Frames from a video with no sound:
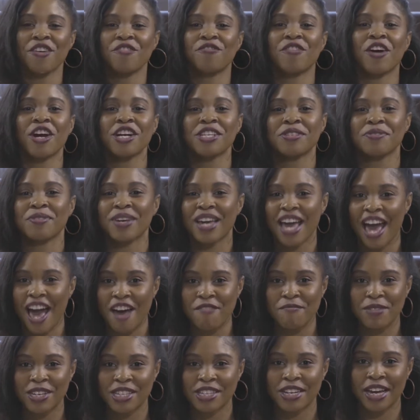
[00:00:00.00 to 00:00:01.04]
First, we
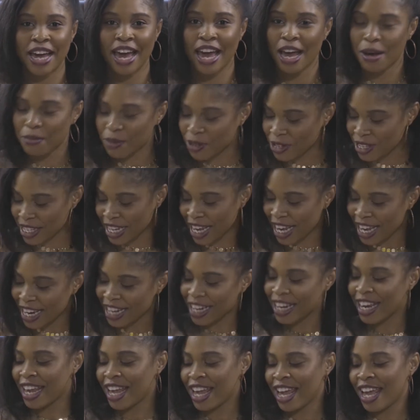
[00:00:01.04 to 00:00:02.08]
have Mr.
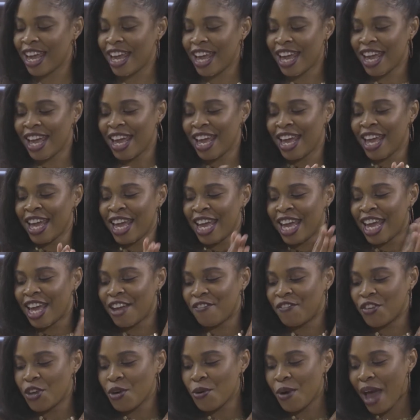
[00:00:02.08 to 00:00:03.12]
Hamilton.
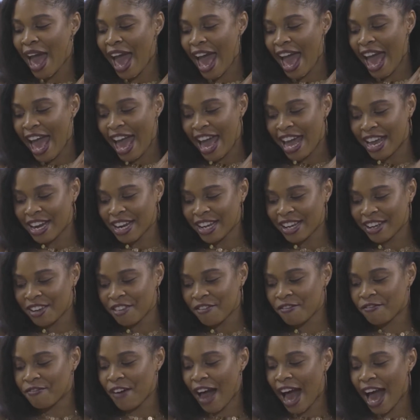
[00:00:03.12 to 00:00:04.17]
If you had
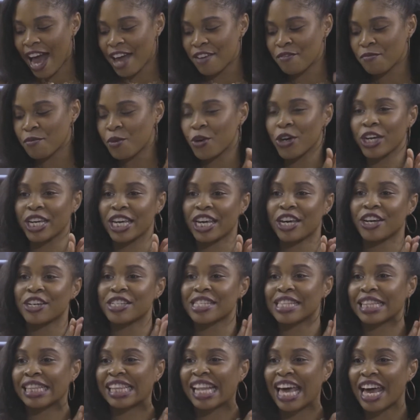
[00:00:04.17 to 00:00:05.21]
5 more
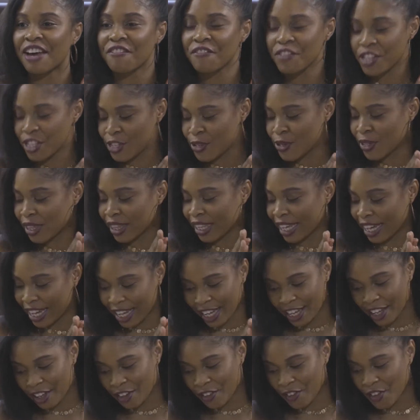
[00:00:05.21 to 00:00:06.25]
years left to
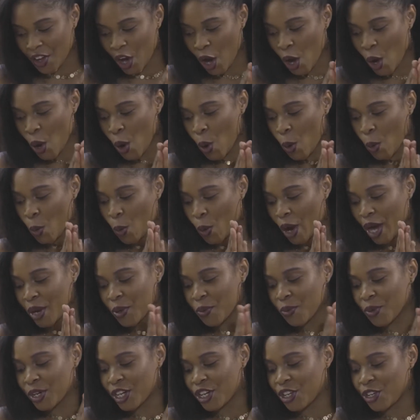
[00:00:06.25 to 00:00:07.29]
live, what
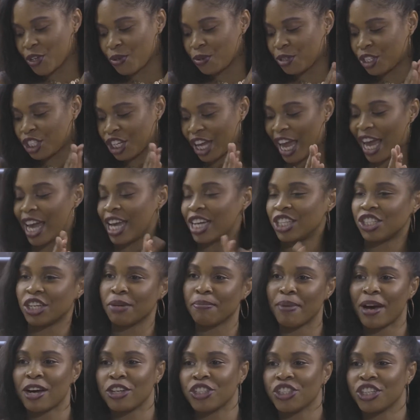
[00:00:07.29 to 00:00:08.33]
would you change
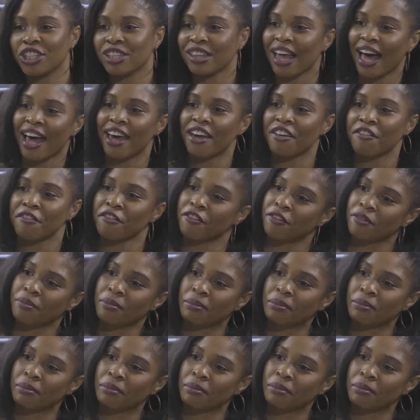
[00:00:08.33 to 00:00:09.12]
about your life?